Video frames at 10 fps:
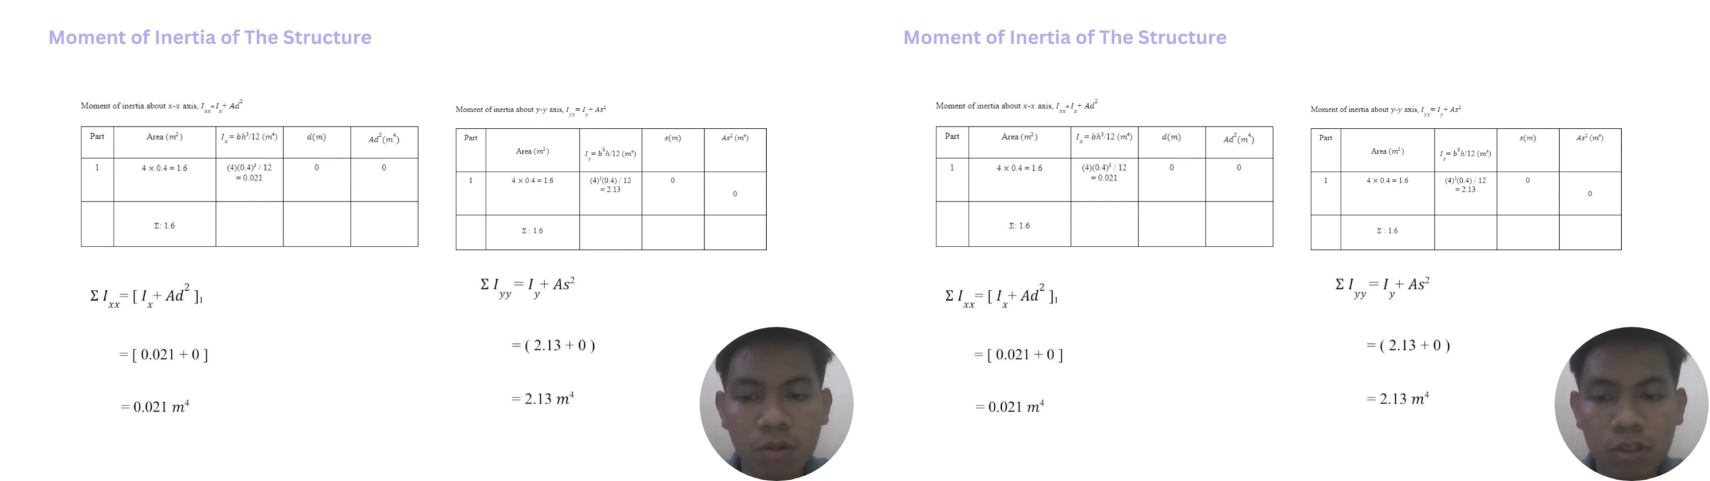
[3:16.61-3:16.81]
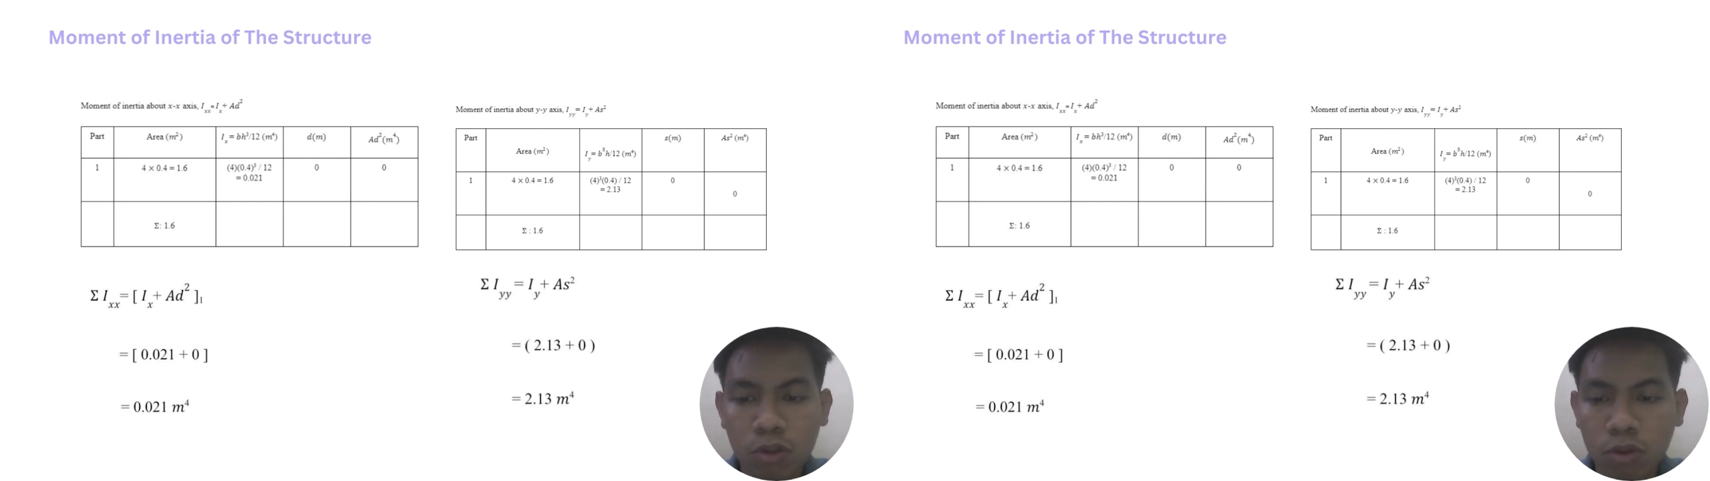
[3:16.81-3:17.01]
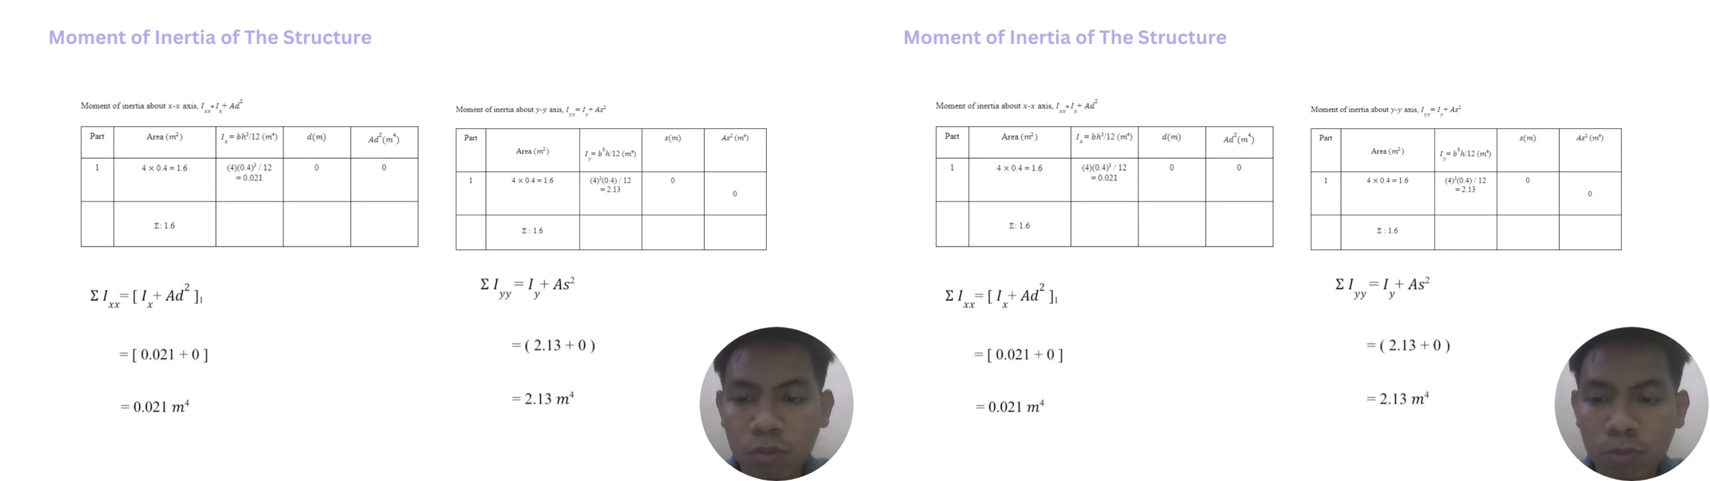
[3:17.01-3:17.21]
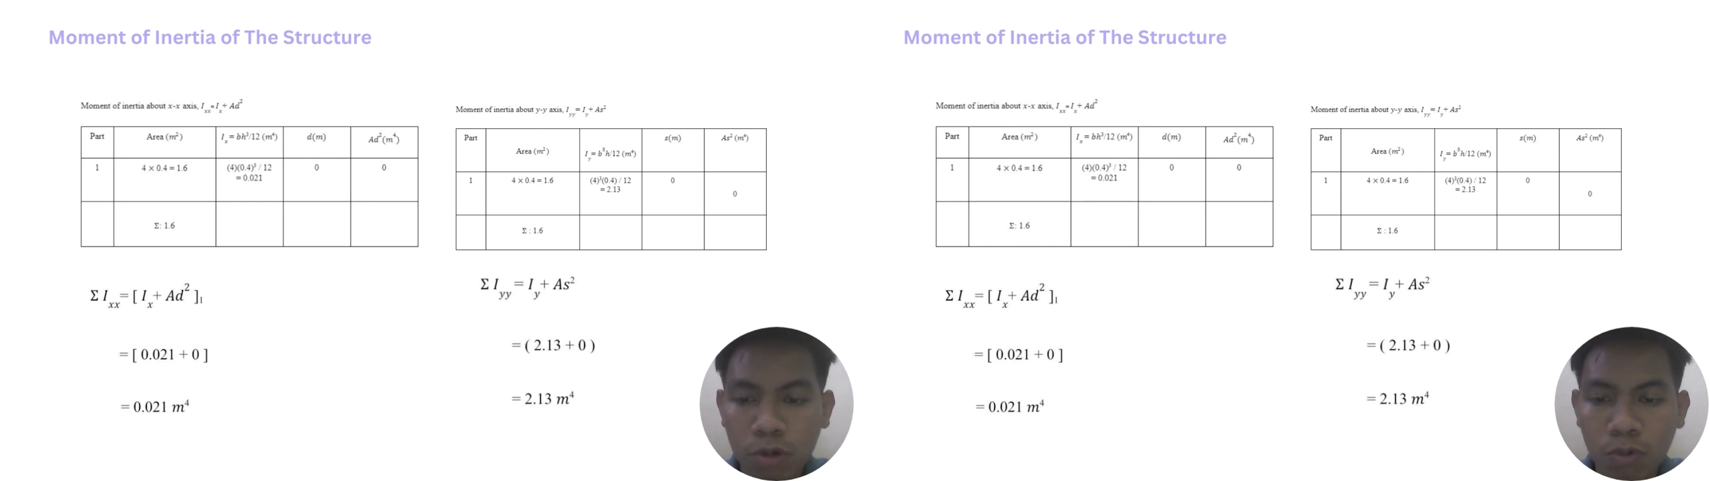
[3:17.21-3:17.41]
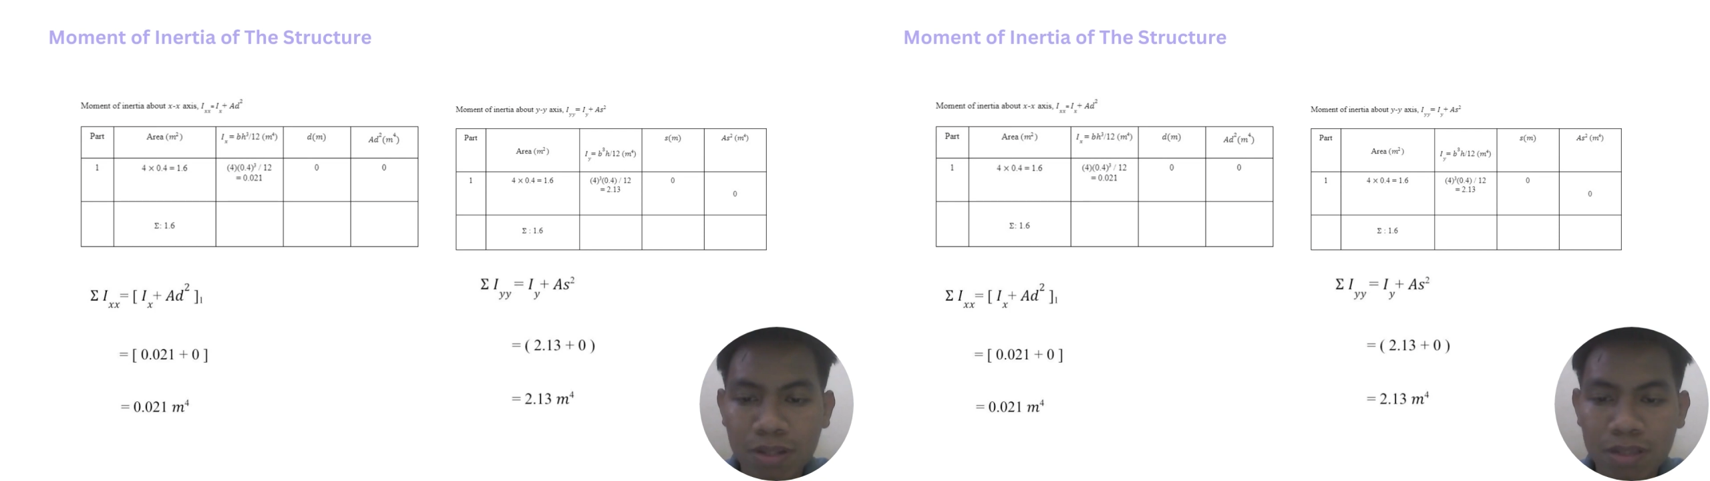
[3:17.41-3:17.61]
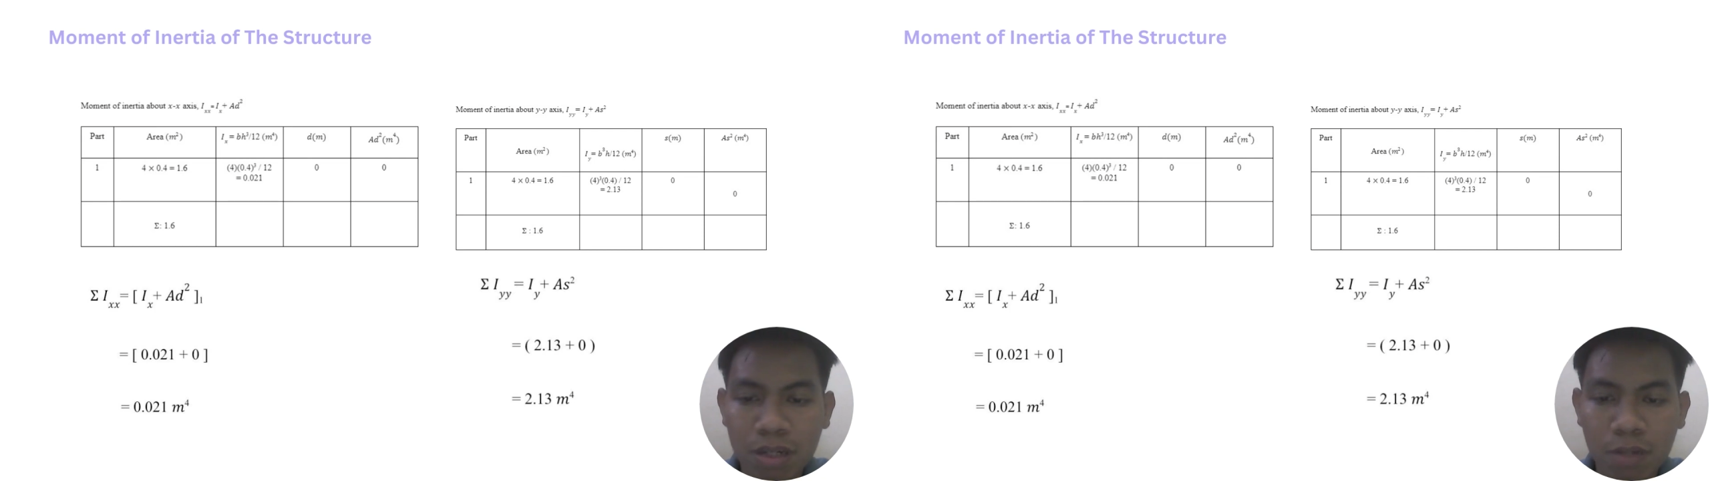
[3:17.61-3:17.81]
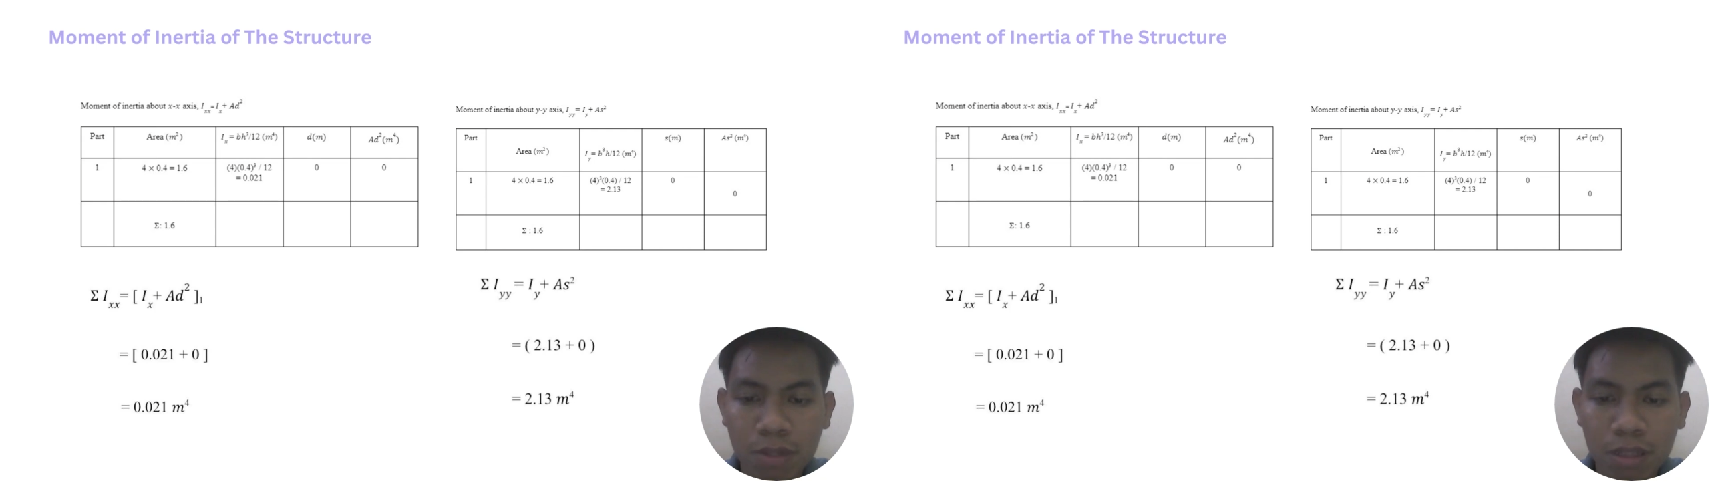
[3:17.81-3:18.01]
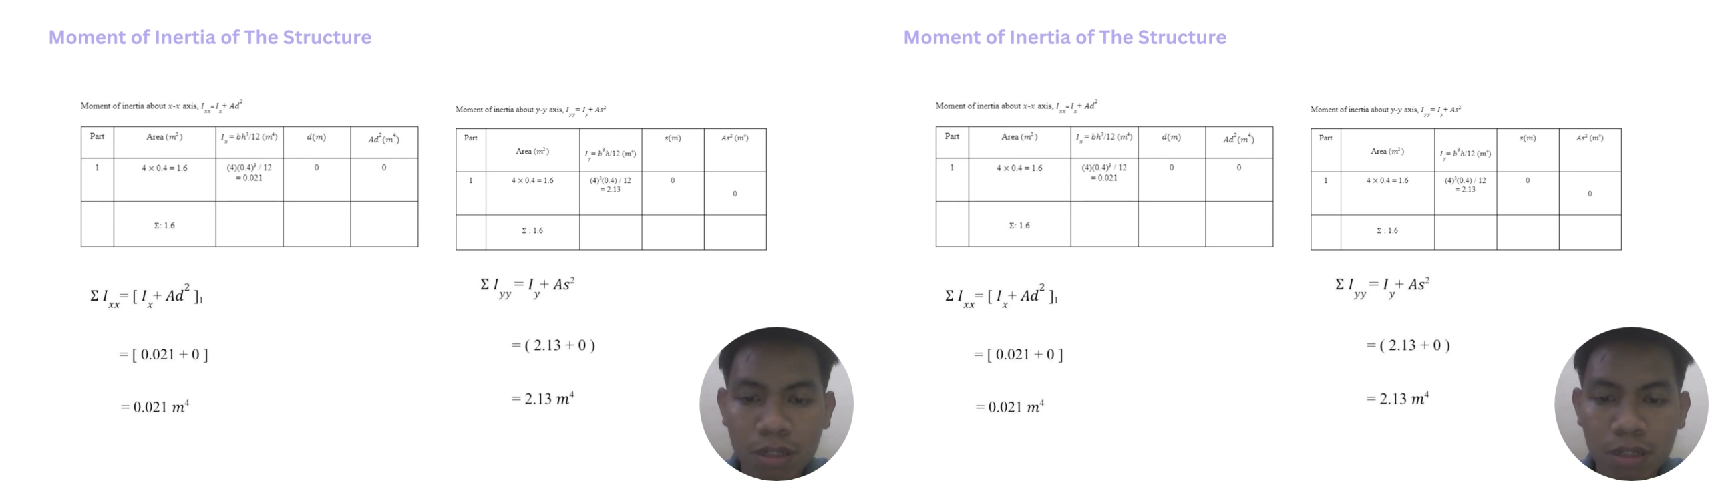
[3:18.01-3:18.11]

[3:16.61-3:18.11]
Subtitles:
was 2.13